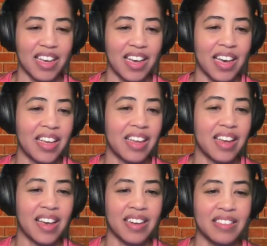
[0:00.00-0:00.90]
I
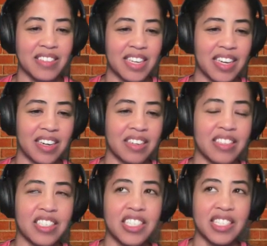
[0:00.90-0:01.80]
don't care.
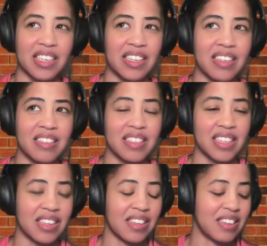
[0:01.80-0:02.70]
She
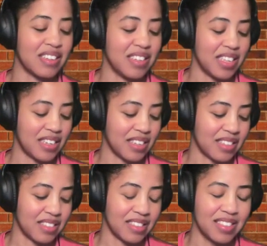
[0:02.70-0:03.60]
did
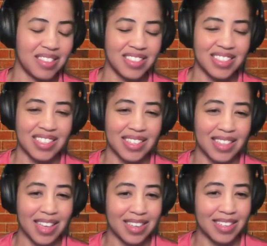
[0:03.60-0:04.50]
Nina. She
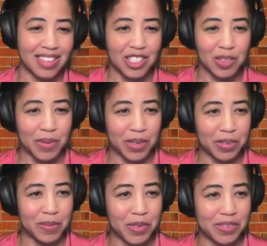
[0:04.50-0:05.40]
did that
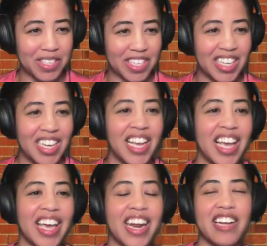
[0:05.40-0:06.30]
movie,
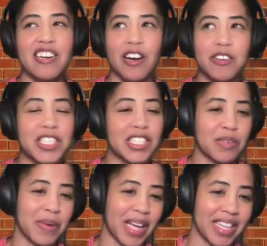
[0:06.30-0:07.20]
and I know she's
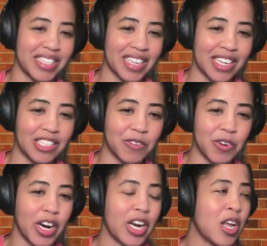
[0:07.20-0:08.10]
apologized
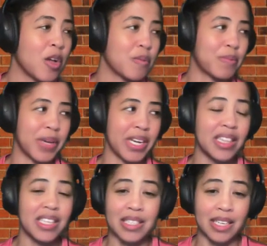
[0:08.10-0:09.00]
for it, but it
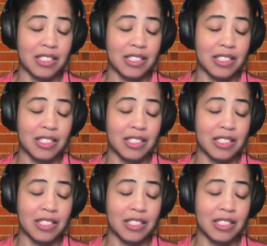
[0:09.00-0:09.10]
looks like